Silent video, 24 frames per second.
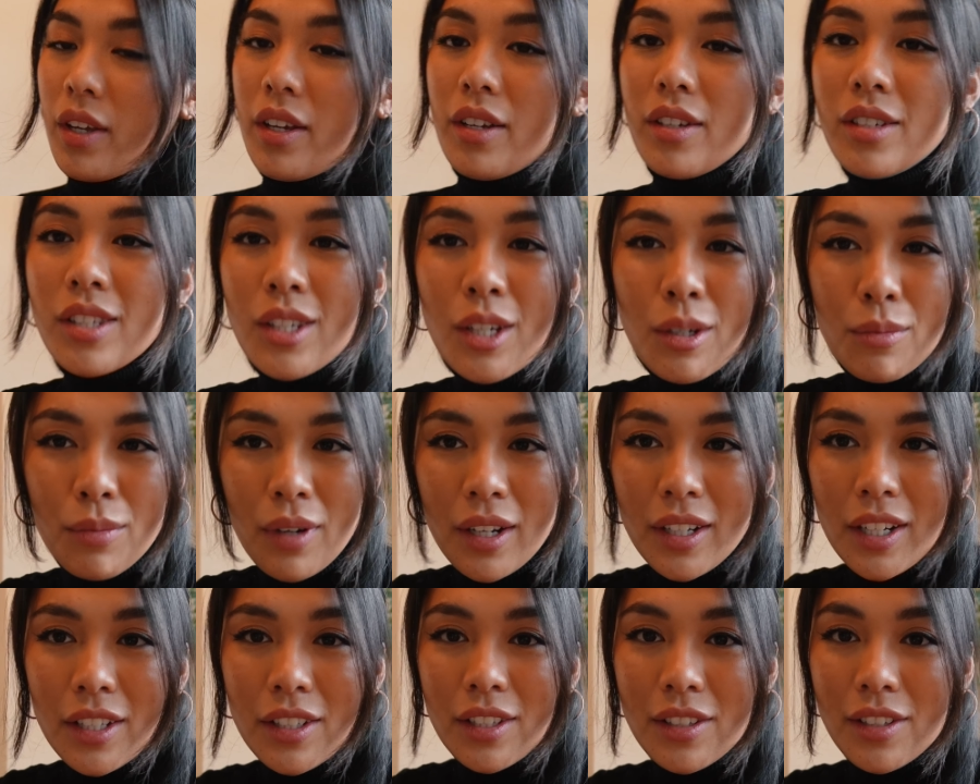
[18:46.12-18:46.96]
So I'm
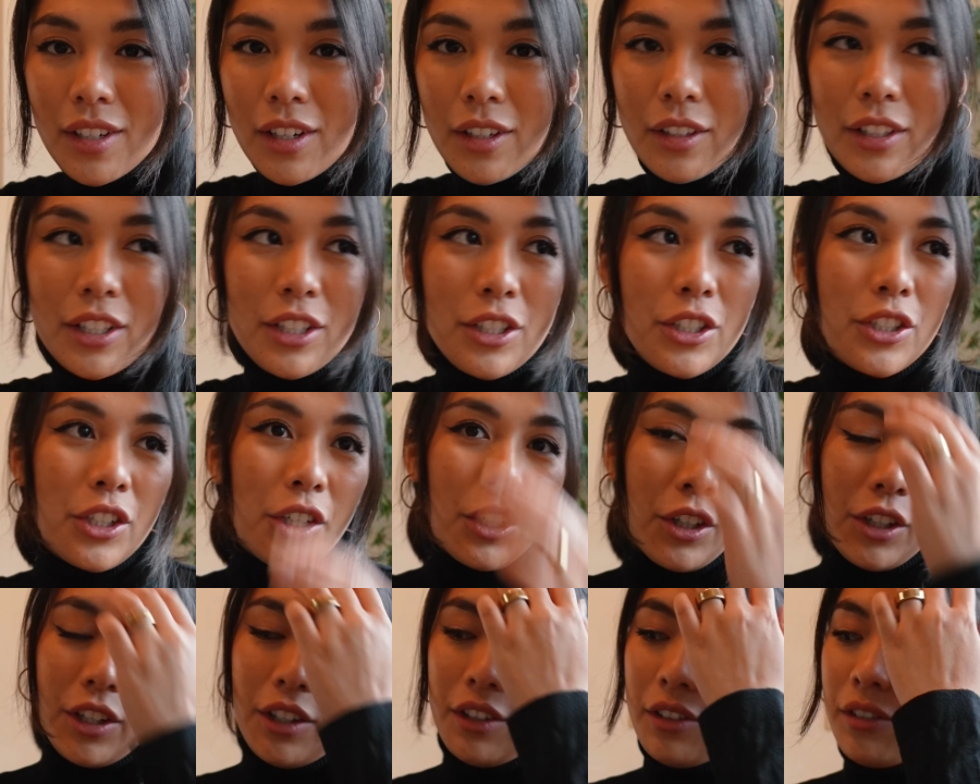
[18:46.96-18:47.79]
not necessarily
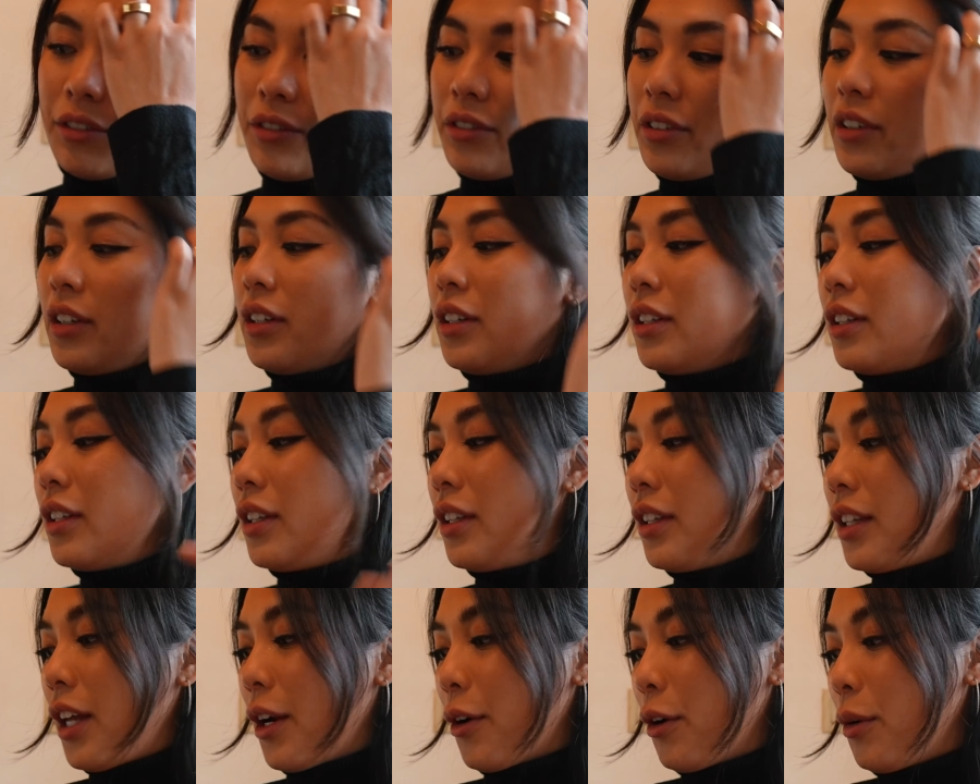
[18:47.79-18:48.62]
sure if
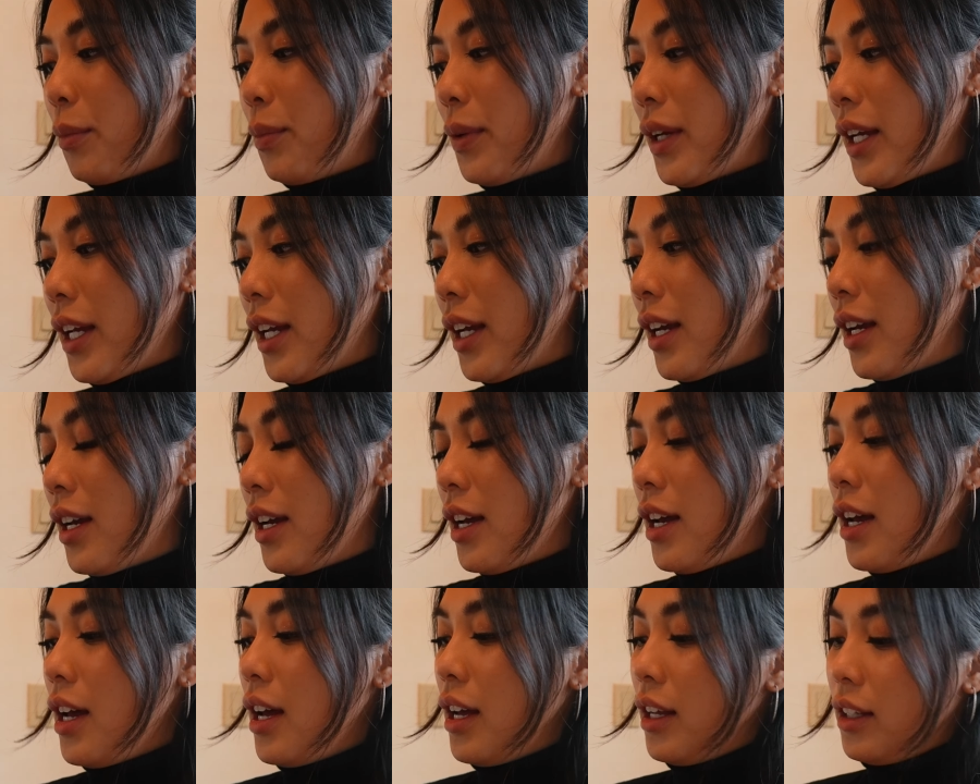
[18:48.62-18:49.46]
there'll be
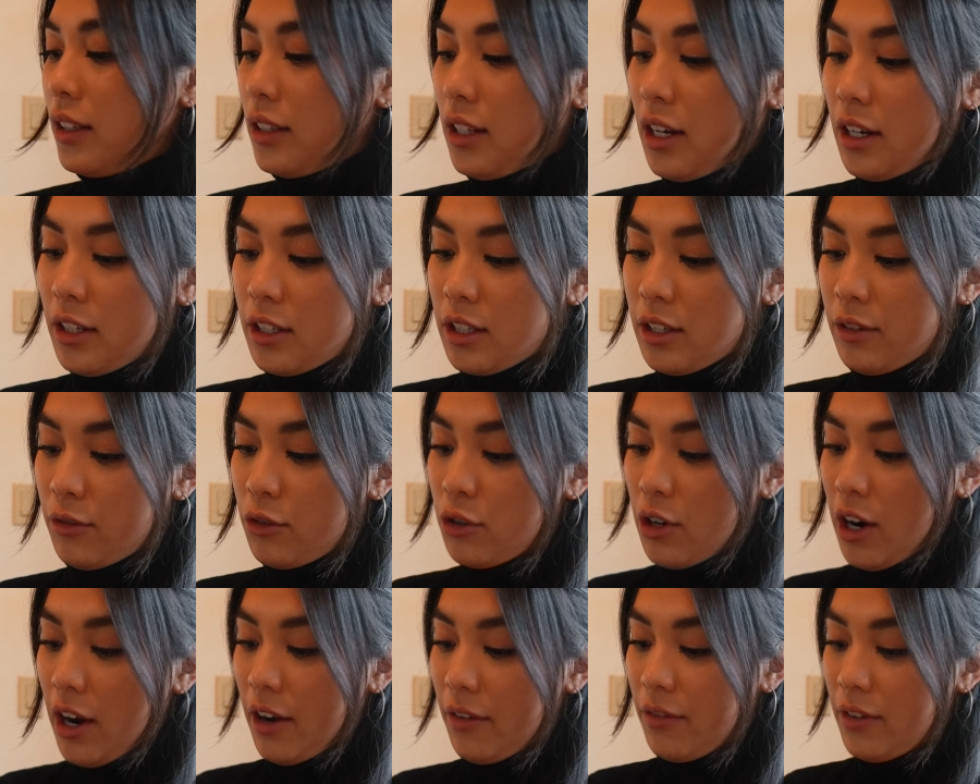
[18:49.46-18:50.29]
lots of
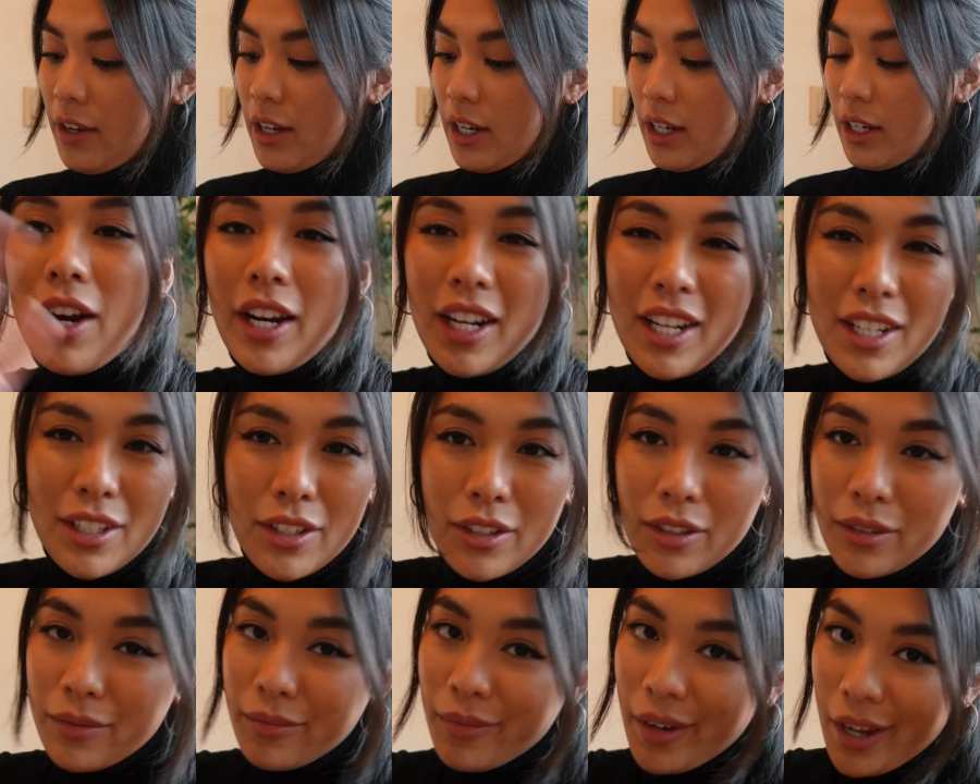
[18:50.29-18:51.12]
traffic. Fridays
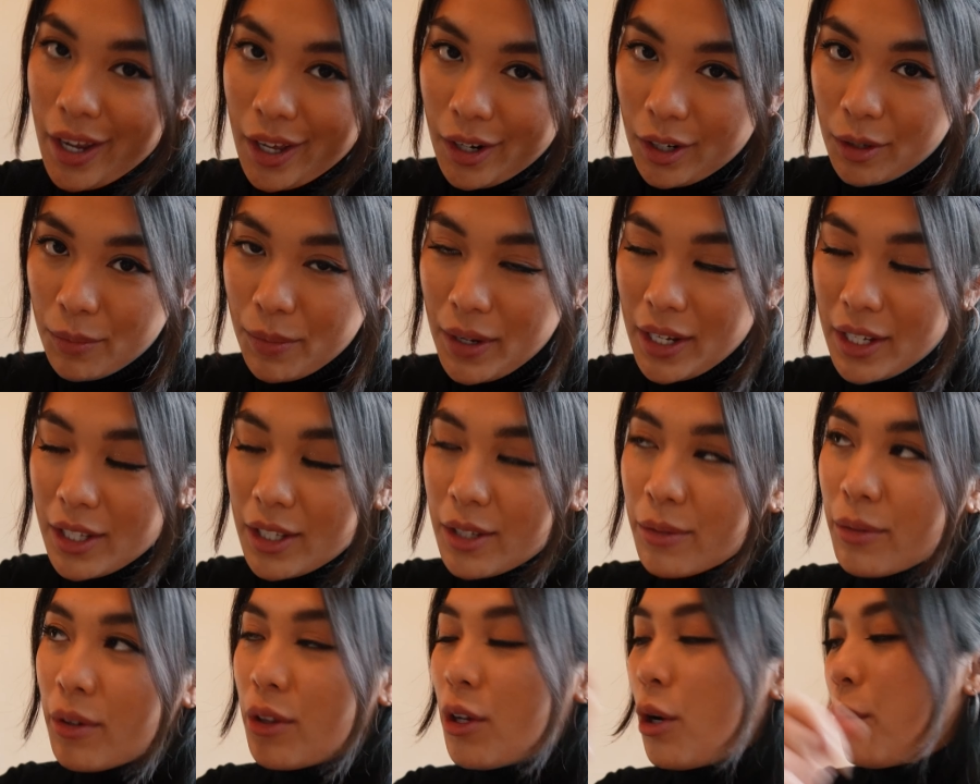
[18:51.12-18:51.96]
are hit or
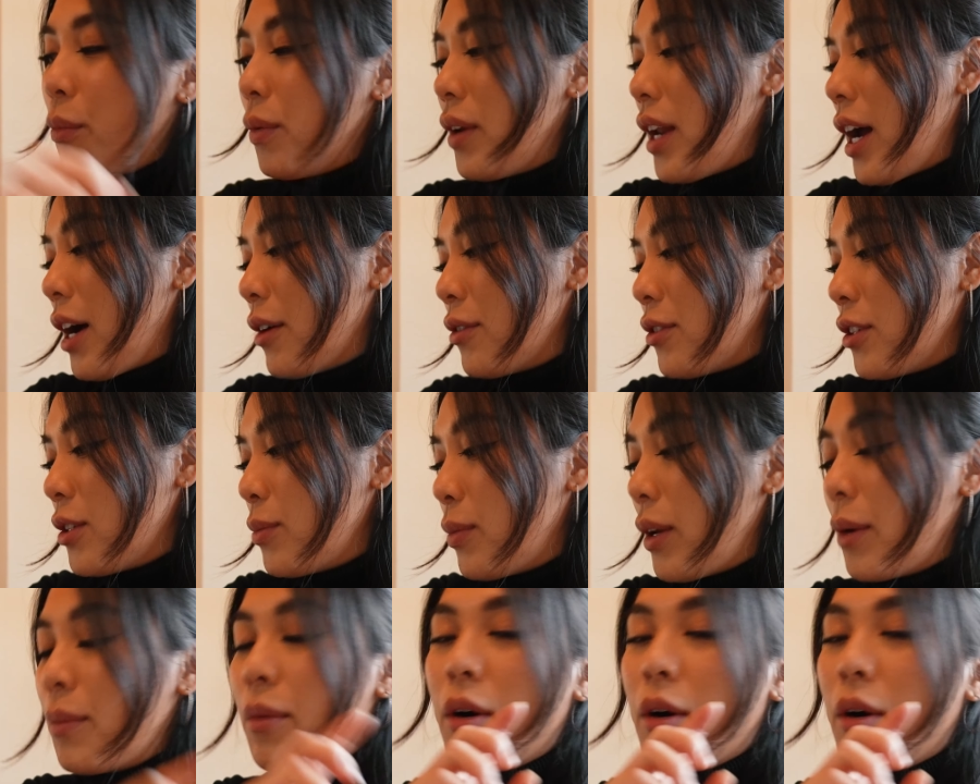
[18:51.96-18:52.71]
miss with open houses, but I'm